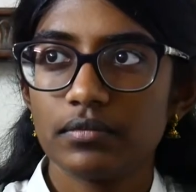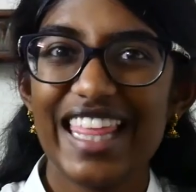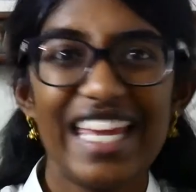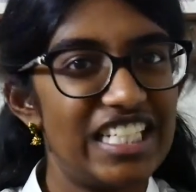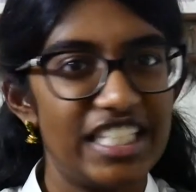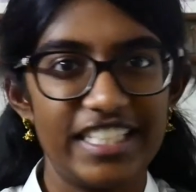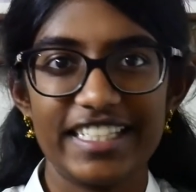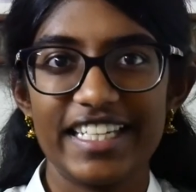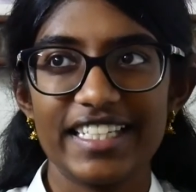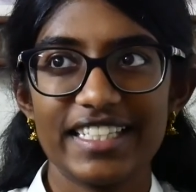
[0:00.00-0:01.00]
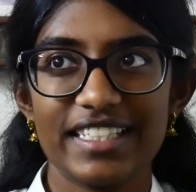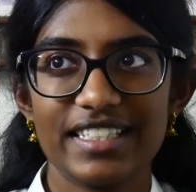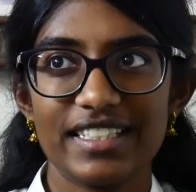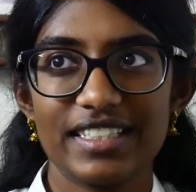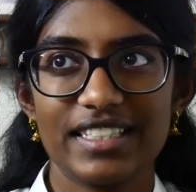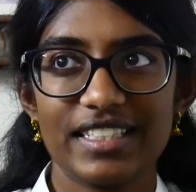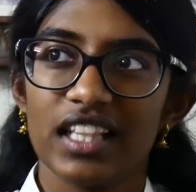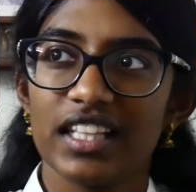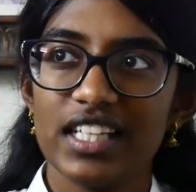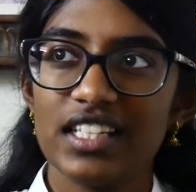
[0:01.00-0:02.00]
They just kiss.
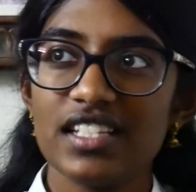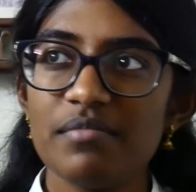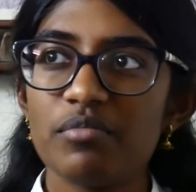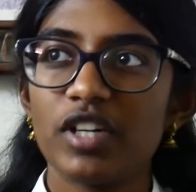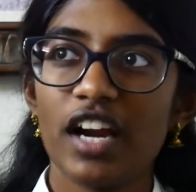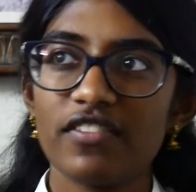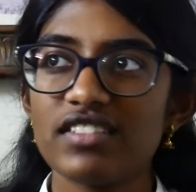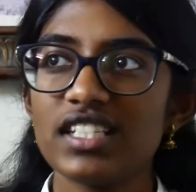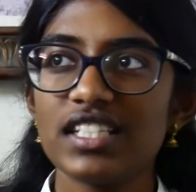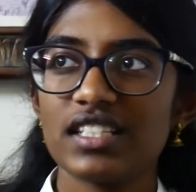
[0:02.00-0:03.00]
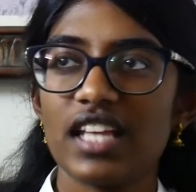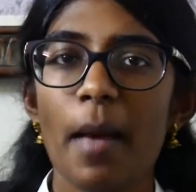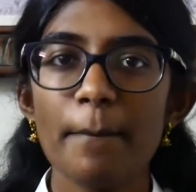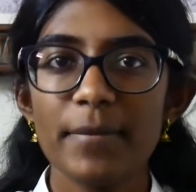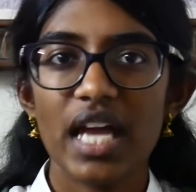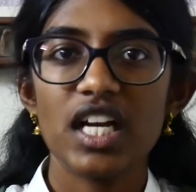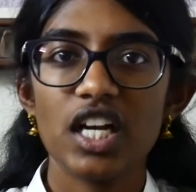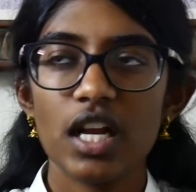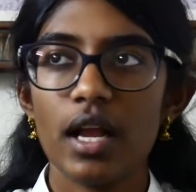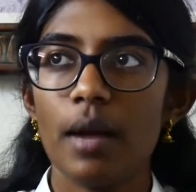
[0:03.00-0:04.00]
Leland Breakfast and Ben
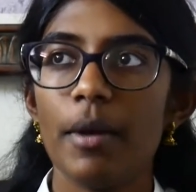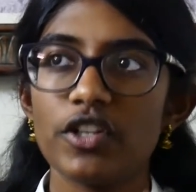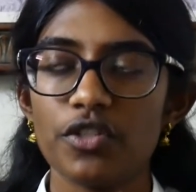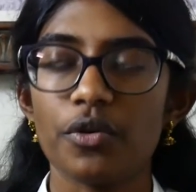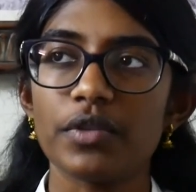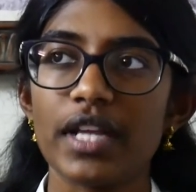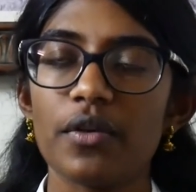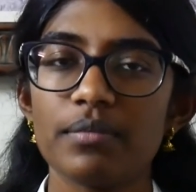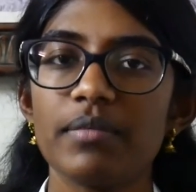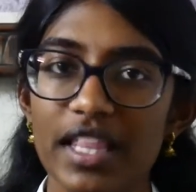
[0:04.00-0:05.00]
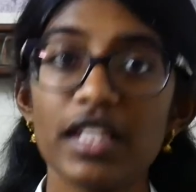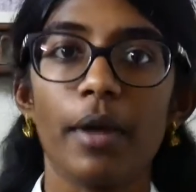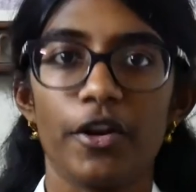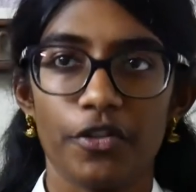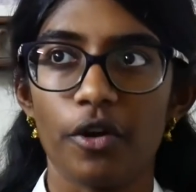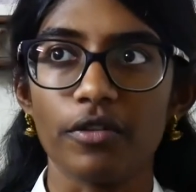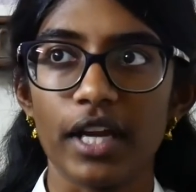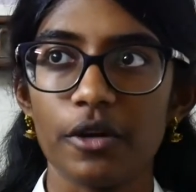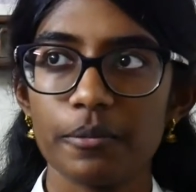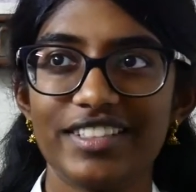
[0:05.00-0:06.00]
are about to throw it down. They're about to throw it
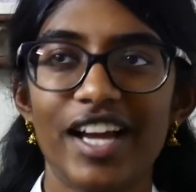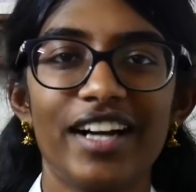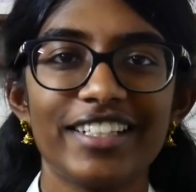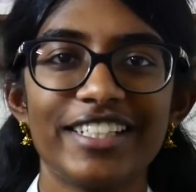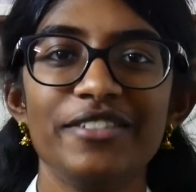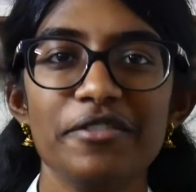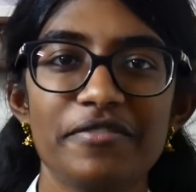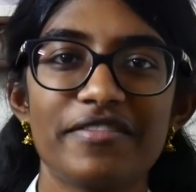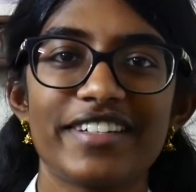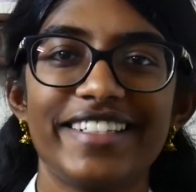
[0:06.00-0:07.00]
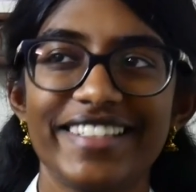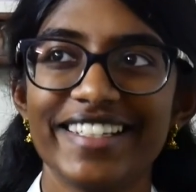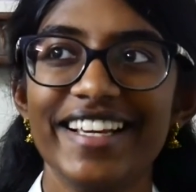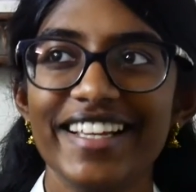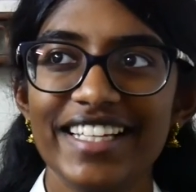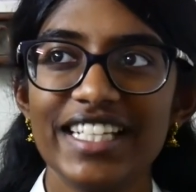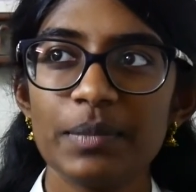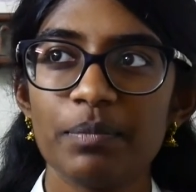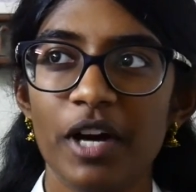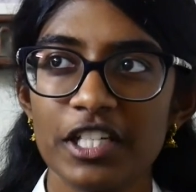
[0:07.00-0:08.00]
down. Dr. Universe He
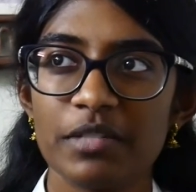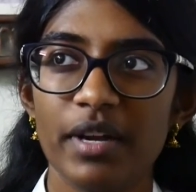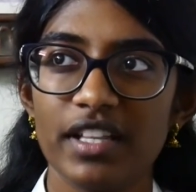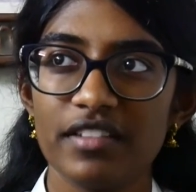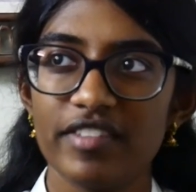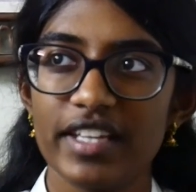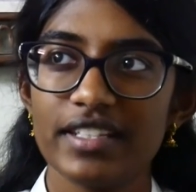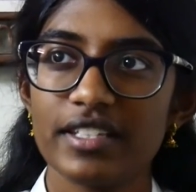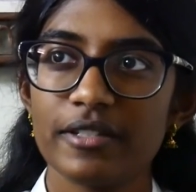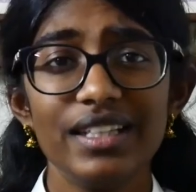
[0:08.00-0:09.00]
just punched Ben in the face.